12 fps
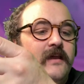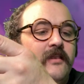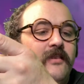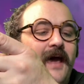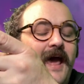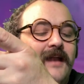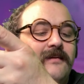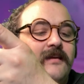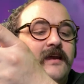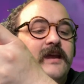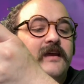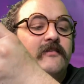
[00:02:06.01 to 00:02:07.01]
that
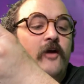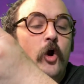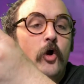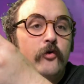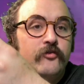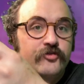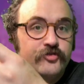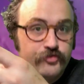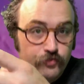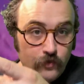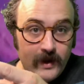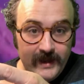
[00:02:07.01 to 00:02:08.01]
is her
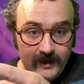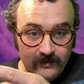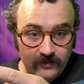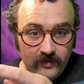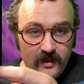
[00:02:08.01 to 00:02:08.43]
strength.